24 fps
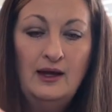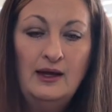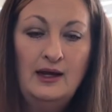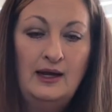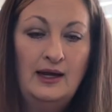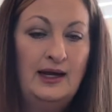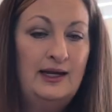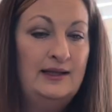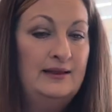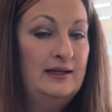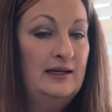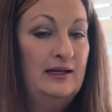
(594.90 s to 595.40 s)

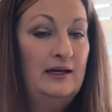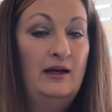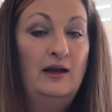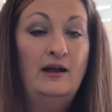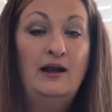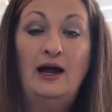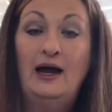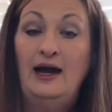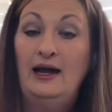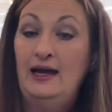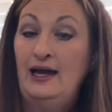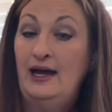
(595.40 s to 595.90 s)
And then
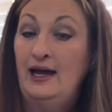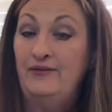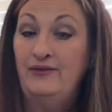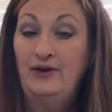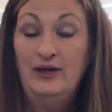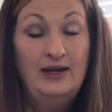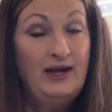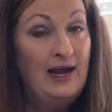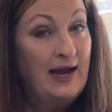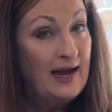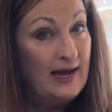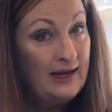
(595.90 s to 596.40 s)
I
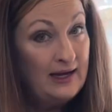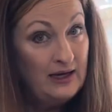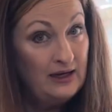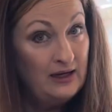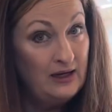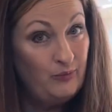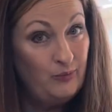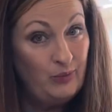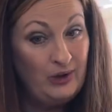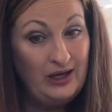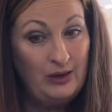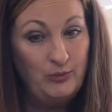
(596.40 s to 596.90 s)
haven't had any
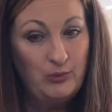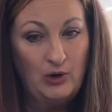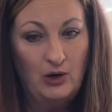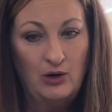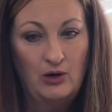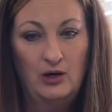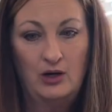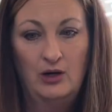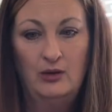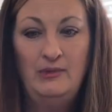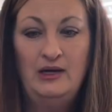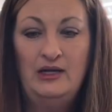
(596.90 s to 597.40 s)
bee
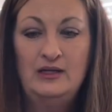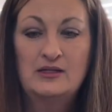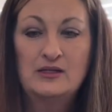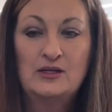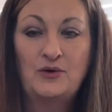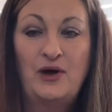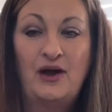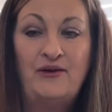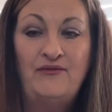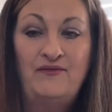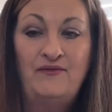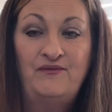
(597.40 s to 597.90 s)
balm, and so
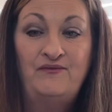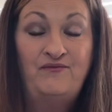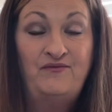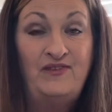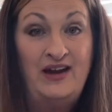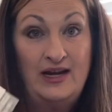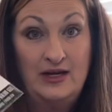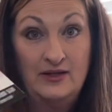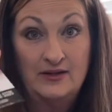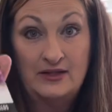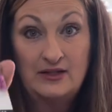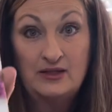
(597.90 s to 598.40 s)
I
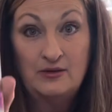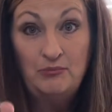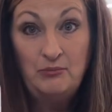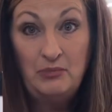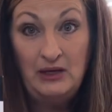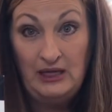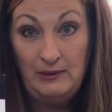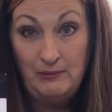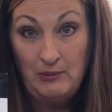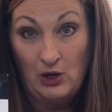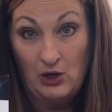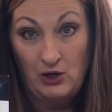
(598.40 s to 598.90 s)
found some
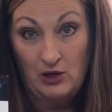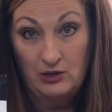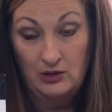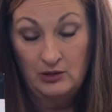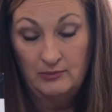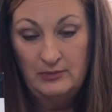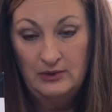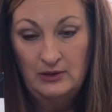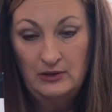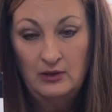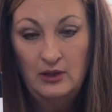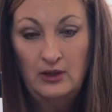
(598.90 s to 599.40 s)
bee
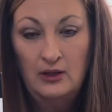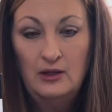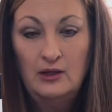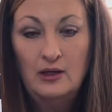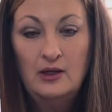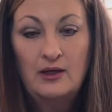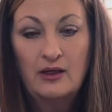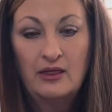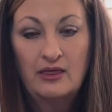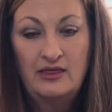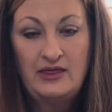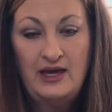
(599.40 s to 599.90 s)
balm
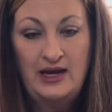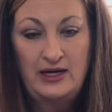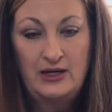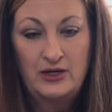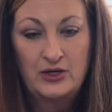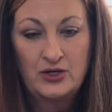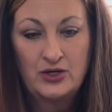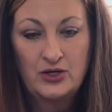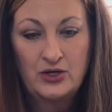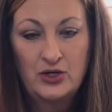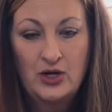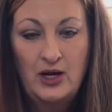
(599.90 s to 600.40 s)

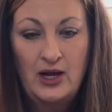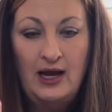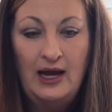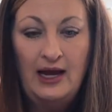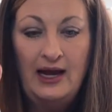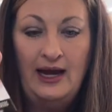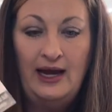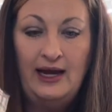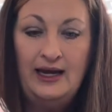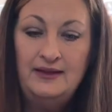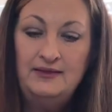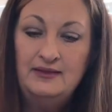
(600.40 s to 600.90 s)
there.
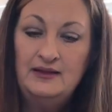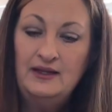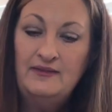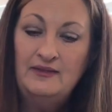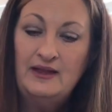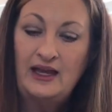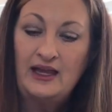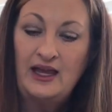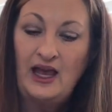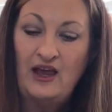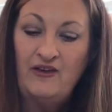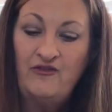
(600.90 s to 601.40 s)
And then
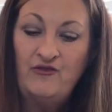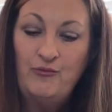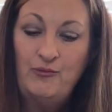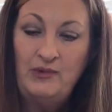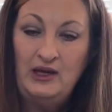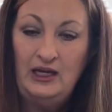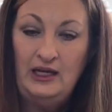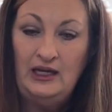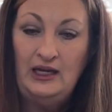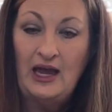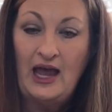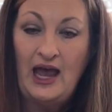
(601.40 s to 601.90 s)
they gave
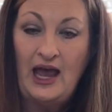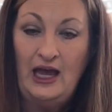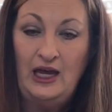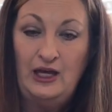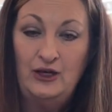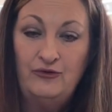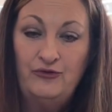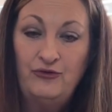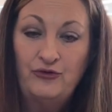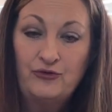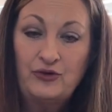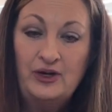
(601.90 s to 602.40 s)
me a
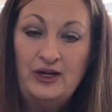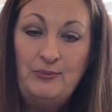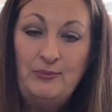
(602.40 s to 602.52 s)
free